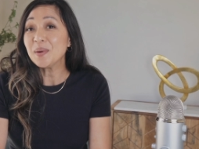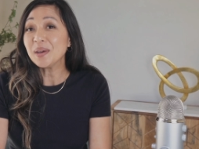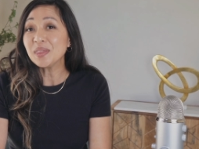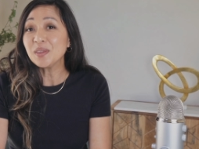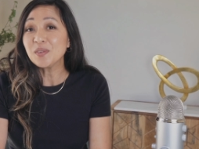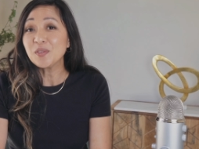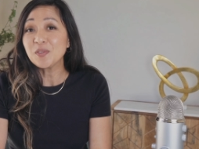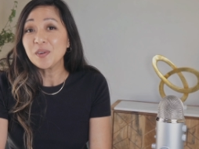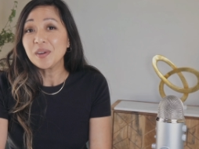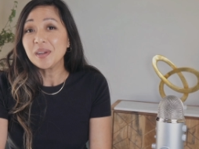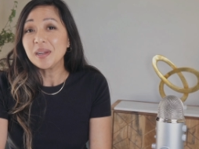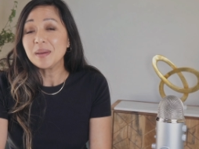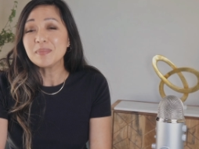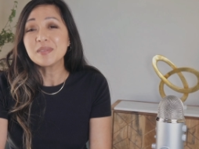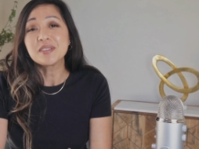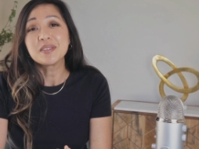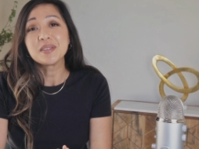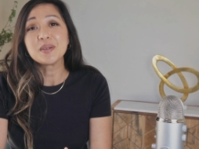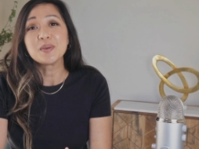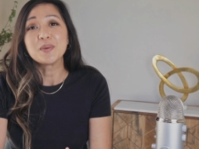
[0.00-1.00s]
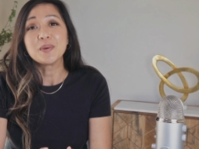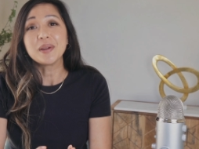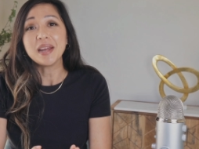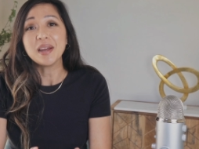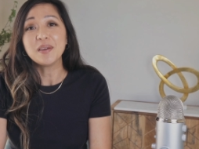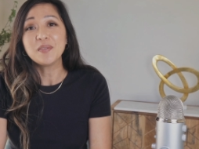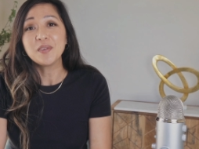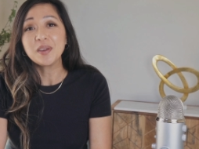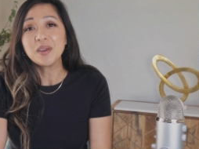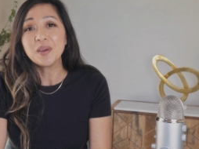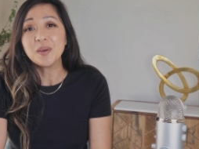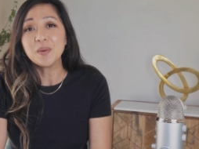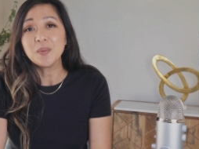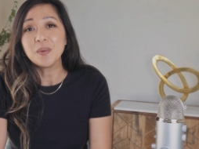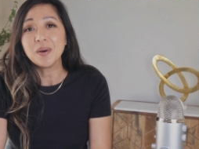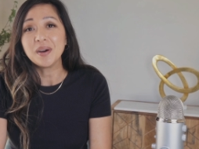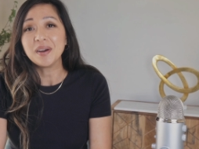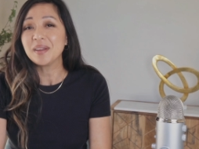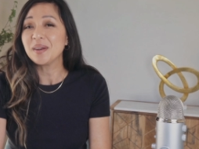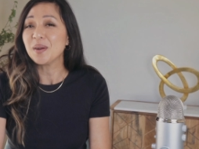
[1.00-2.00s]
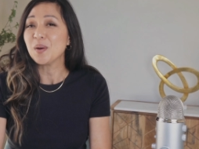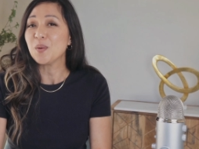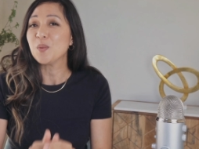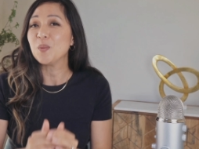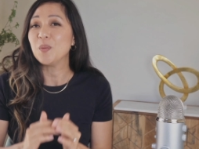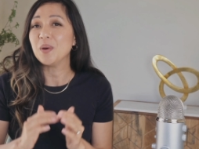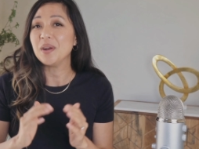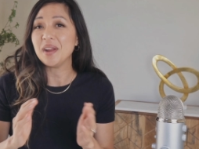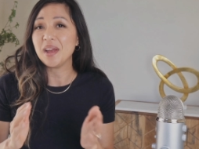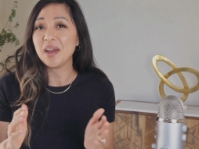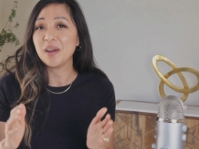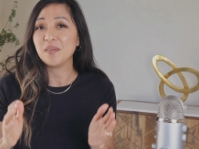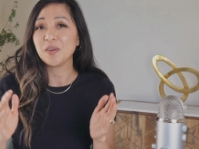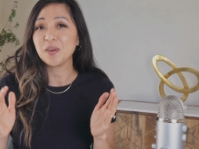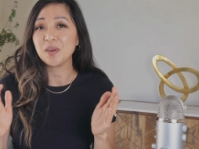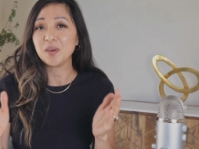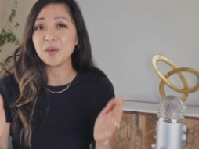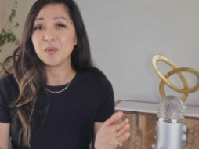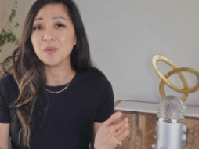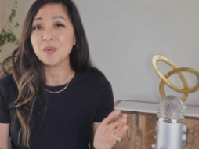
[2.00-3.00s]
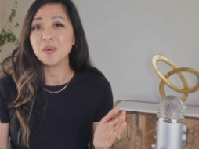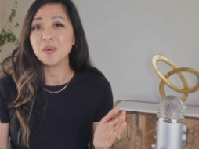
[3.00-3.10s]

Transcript: want the freedom to do whatever you want whenever you